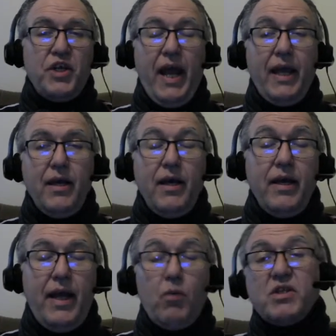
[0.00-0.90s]
question A,
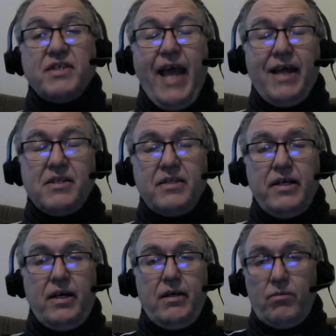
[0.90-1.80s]
it would stand
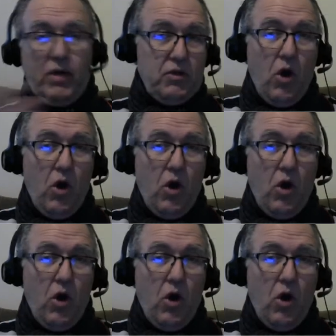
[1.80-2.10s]
still.